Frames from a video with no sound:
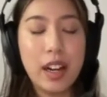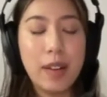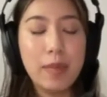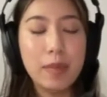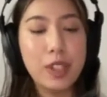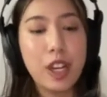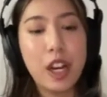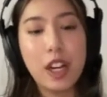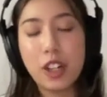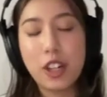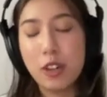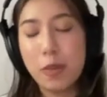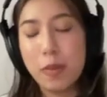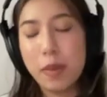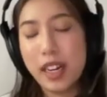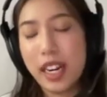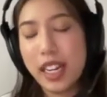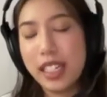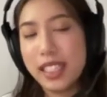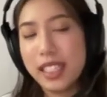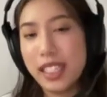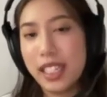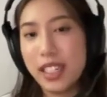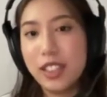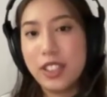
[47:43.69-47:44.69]
document I
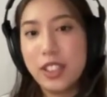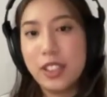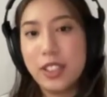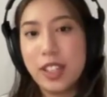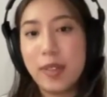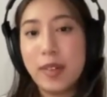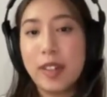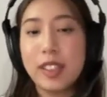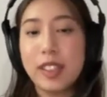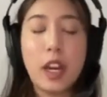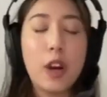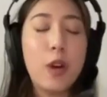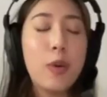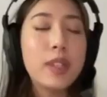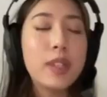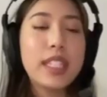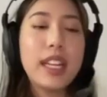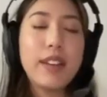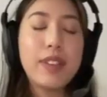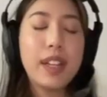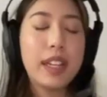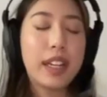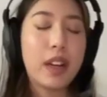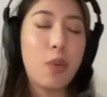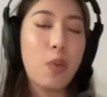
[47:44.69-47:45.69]
sent it to them because I always
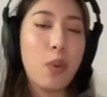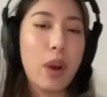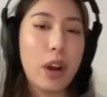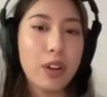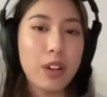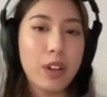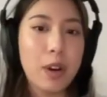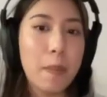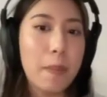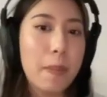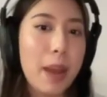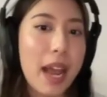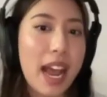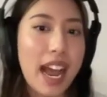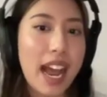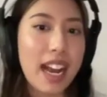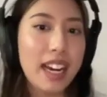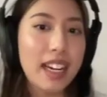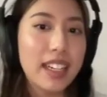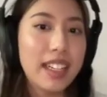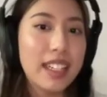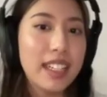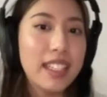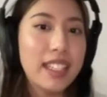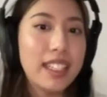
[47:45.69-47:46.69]
have like a welcome
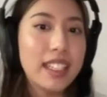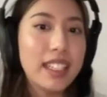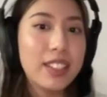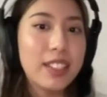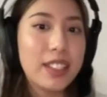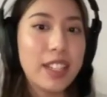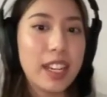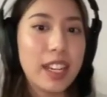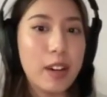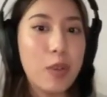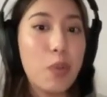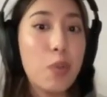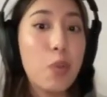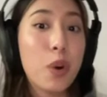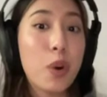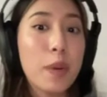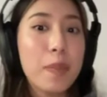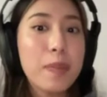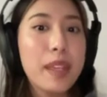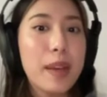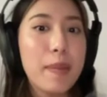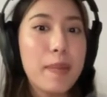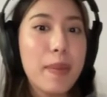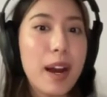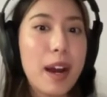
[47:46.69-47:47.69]
pack to kind of warm
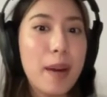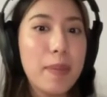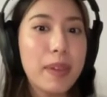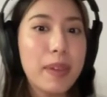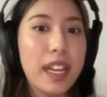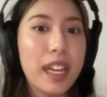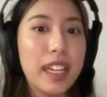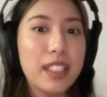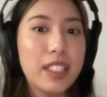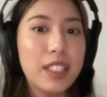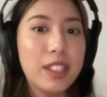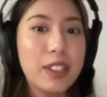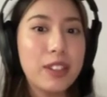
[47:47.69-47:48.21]
them up, like to